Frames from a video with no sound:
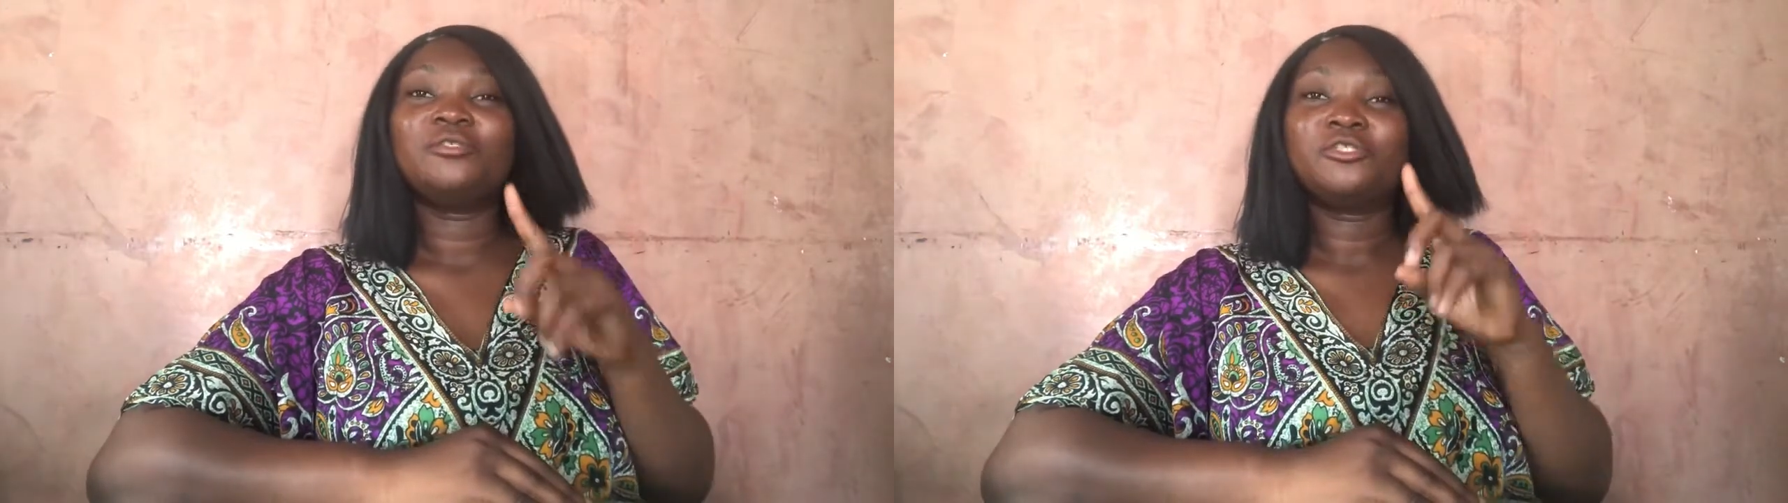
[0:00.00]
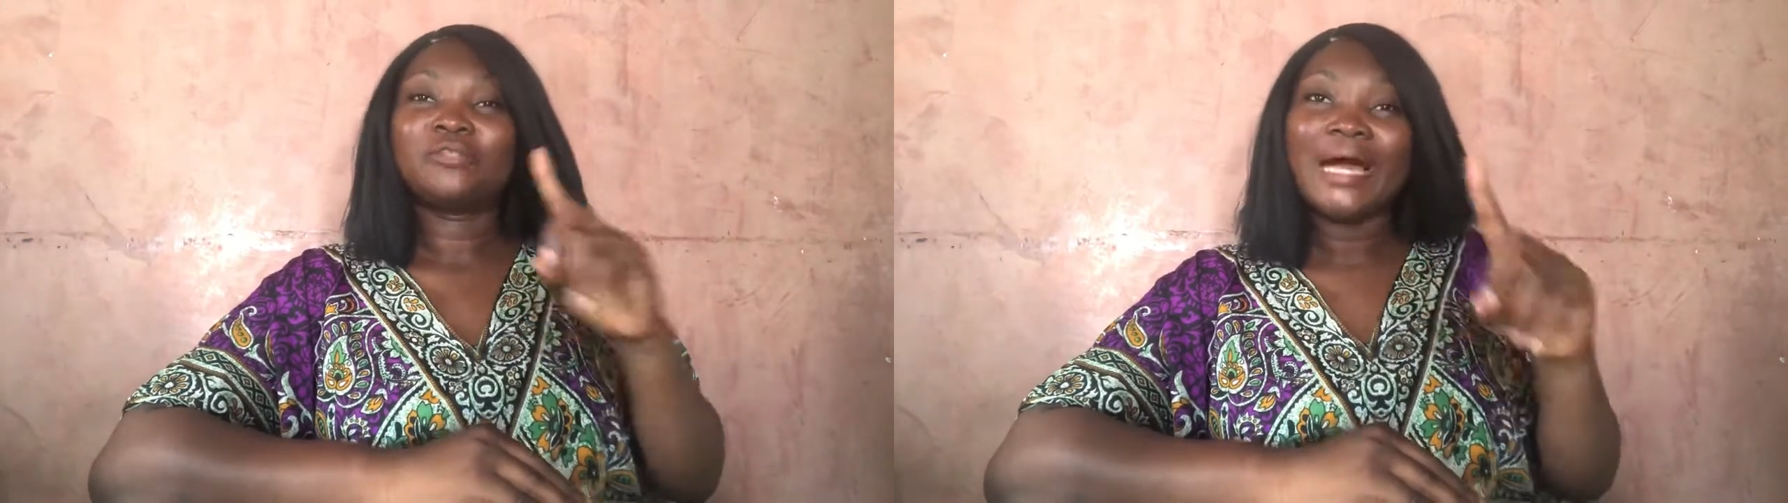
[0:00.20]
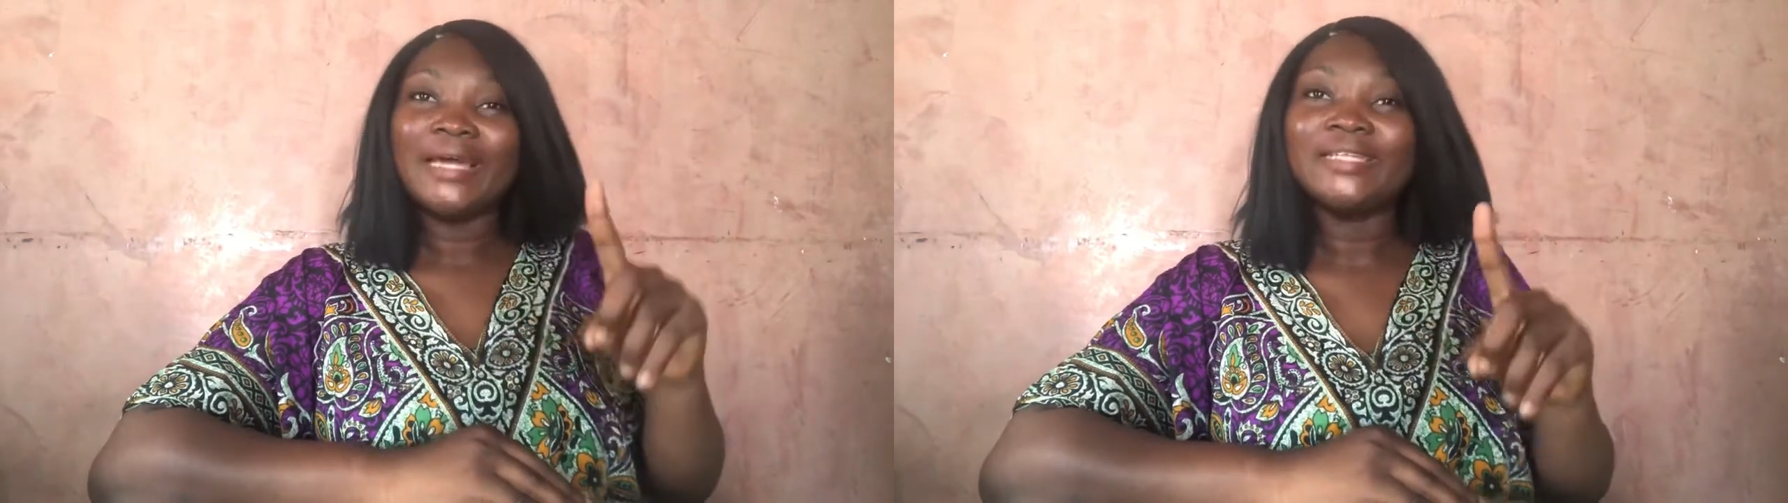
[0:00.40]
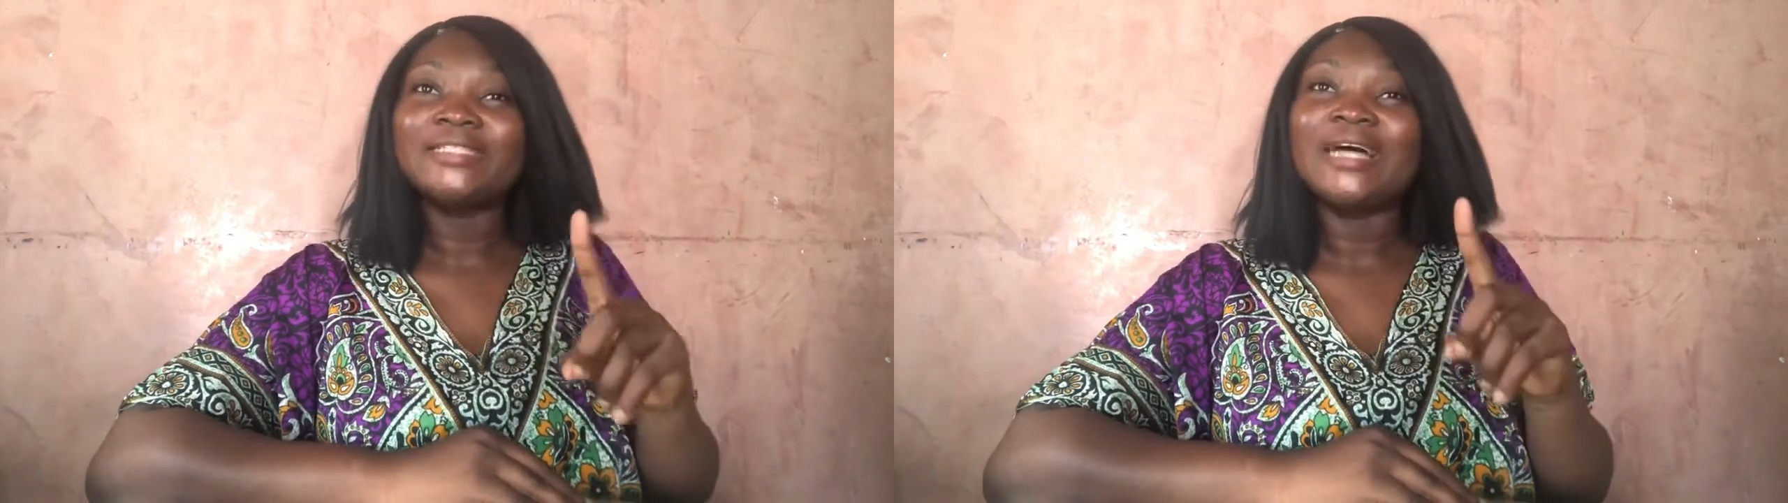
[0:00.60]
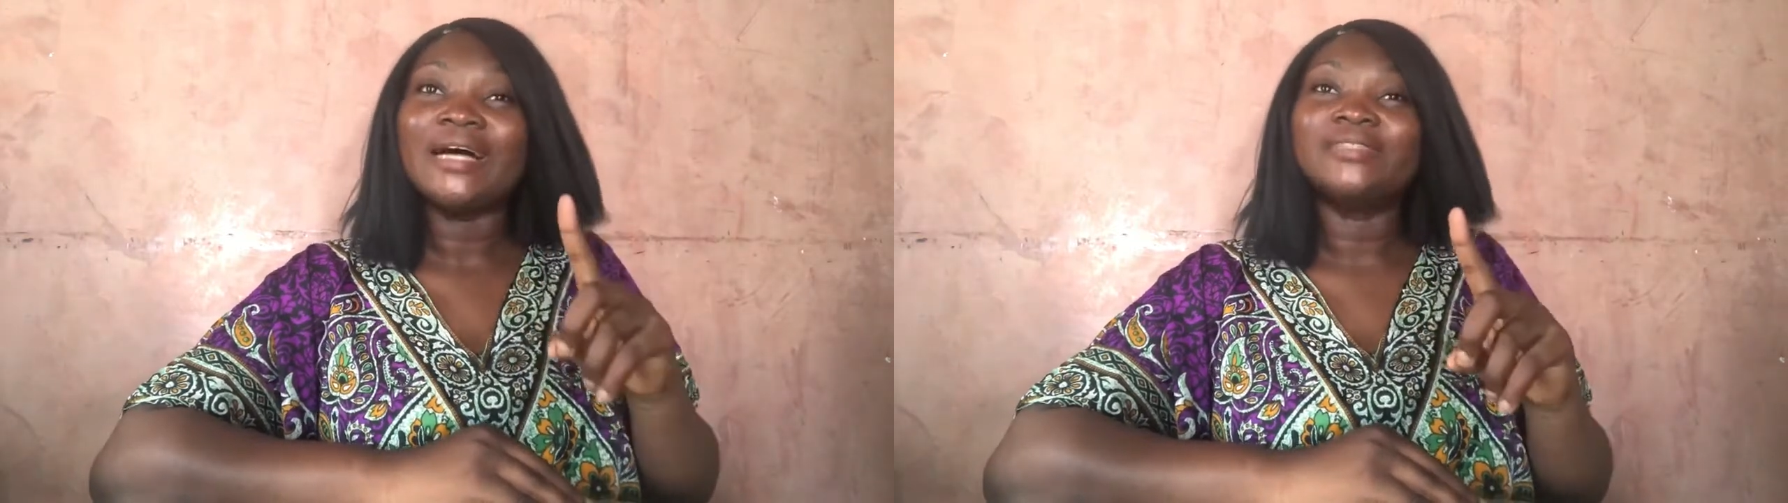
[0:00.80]
try
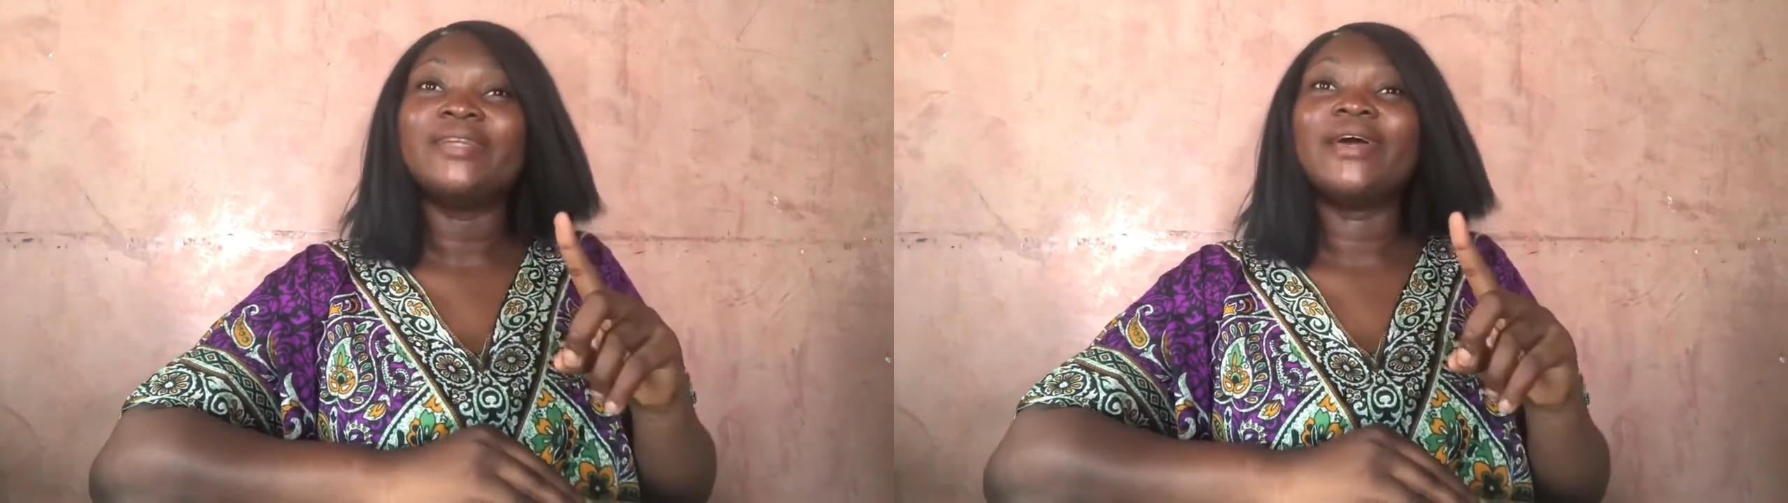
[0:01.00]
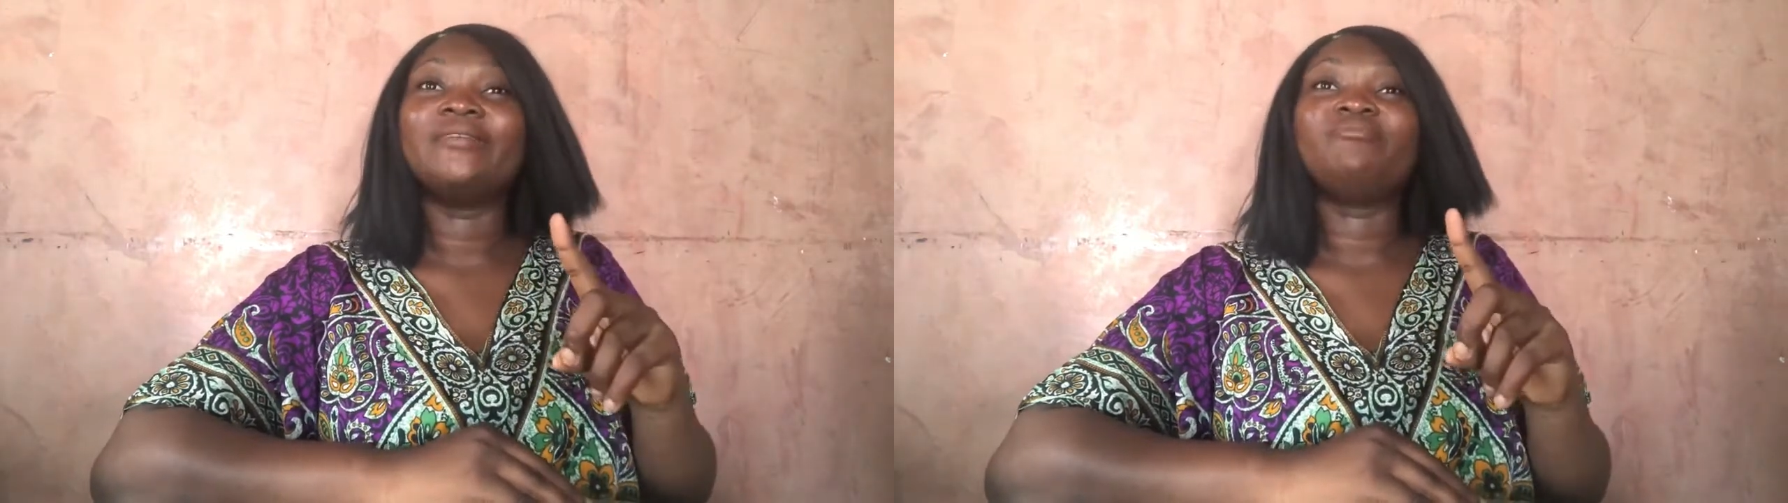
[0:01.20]
it and then